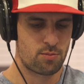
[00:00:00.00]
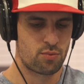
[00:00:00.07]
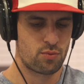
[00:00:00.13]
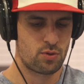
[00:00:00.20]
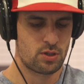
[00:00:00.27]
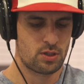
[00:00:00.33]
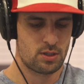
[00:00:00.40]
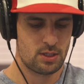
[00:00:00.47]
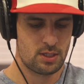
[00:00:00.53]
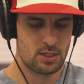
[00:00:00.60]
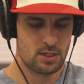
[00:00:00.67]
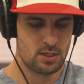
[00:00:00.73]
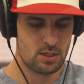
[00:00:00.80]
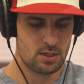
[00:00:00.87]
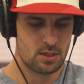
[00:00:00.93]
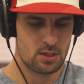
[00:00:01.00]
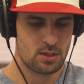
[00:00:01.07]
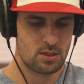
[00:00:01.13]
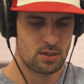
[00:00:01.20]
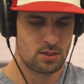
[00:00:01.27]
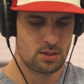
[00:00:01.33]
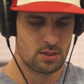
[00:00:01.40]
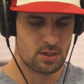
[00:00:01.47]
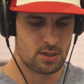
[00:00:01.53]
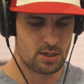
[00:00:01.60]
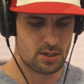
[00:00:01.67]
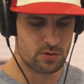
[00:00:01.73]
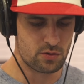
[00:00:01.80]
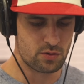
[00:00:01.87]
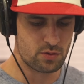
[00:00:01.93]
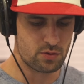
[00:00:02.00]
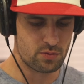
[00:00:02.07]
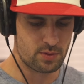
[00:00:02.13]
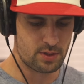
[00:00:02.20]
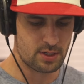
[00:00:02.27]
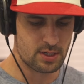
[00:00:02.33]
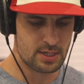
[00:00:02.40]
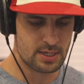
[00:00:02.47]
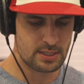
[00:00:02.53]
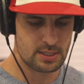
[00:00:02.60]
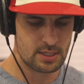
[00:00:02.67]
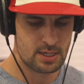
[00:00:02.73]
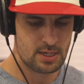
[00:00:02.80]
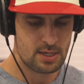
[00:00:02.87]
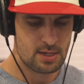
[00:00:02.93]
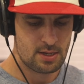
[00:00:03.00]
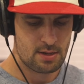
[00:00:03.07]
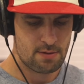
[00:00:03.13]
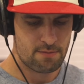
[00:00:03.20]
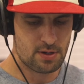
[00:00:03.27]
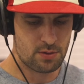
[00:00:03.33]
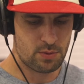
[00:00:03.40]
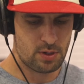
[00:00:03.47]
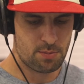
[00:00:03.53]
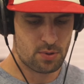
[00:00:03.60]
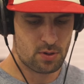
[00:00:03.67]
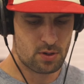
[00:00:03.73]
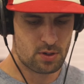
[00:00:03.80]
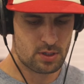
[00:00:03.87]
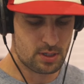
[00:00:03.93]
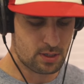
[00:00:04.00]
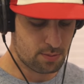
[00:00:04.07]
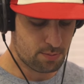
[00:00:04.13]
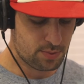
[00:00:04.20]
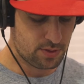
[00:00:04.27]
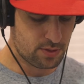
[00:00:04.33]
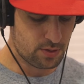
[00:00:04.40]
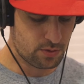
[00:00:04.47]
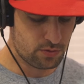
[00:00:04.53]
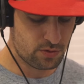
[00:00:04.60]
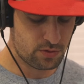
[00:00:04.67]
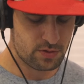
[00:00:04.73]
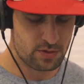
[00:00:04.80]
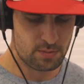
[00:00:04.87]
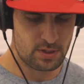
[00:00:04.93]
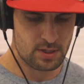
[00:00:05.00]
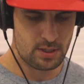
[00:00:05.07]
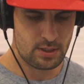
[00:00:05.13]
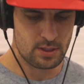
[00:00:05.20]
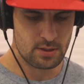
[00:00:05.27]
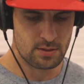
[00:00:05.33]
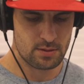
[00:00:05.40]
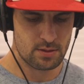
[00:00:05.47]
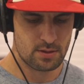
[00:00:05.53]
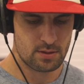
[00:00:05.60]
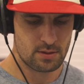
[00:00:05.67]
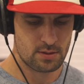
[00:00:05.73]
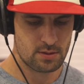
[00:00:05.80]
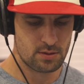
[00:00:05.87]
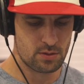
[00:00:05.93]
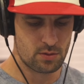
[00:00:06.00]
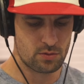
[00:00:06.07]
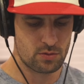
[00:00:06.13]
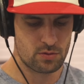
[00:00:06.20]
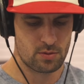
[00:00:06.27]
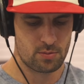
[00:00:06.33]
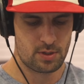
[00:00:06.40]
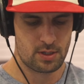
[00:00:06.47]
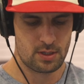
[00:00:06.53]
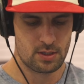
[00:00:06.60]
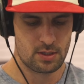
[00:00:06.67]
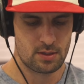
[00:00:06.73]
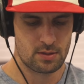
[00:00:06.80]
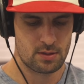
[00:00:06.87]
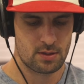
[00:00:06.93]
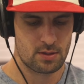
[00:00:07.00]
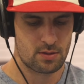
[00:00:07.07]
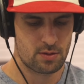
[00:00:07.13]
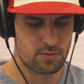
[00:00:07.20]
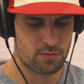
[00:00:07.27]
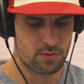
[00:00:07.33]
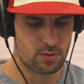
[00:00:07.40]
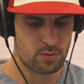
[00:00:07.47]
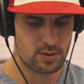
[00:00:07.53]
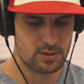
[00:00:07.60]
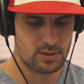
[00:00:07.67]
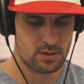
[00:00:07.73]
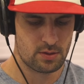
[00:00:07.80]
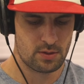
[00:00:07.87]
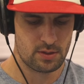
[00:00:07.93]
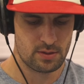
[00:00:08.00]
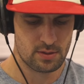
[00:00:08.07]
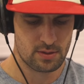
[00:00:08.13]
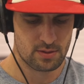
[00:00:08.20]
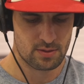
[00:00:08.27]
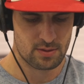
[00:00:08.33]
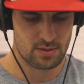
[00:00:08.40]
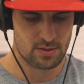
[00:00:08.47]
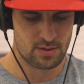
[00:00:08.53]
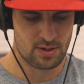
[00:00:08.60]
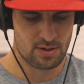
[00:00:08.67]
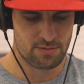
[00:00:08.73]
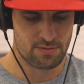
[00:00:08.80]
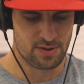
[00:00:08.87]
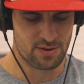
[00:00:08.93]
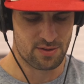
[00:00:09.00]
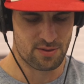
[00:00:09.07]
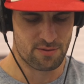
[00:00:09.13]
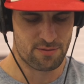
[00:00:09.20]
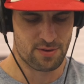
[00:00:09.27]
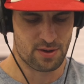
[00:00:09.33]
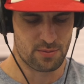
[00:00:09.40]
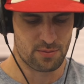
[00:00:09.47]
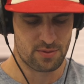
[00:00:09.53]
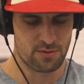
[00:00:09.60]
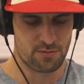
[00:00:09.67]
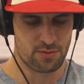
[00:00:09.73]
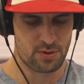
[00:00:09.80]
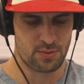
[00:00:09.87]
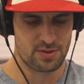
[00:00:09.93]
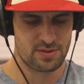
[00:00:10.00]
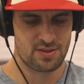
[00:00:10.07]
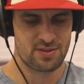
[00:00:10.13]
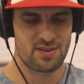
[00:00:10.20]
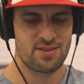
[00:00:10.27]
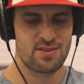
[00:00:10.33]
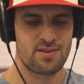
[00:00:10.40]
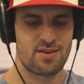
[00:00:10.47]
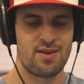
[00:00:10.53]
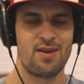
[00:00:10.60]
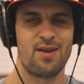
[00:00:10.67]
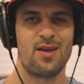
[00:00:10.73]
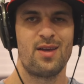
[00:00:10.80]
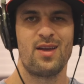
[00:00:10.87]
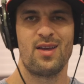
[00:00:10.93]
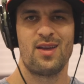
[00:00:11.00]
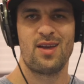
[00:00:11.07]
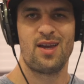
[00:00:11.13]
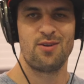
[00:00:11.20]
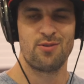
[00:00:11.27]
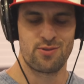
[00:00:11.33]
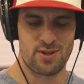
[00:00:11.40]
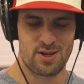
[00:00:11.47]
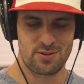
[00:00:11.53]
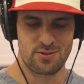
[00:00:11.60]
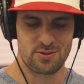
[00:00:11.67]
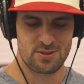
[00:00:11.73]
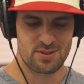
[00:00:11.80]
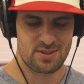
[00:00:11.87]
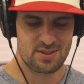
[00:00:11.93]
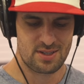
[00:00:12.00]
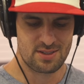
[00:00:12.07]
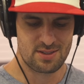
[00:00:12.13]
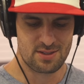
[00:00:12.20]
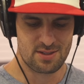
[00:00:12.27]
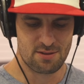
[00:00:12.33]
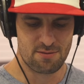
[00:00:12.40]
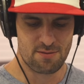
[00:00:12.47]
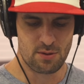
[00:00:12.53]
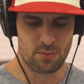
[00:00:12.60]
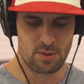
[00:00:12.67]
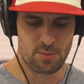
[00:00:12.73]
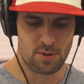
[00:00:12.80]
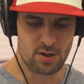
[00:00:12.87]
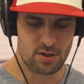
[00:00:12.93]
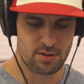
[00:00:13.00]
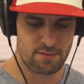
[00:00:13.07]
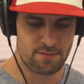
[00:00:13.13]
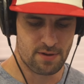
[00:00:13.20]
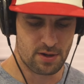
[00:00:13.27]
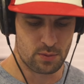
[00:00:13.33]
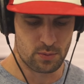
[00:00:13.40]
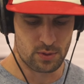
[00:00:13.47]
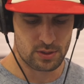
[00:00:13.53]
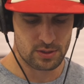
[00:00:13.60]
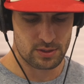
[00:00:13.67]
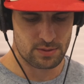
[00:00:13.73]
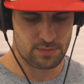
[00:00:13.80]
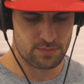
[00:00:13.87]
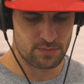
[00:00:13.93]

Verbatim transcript: Brooklyn Dodgers. We got Fenway Park, but those are some Yankees. Those are some Yankees. The Freeway Series? Or not Fenway, the Fenway, the Freeway Series. That's Angel Dodgers. It just says Fenway Park fireworks.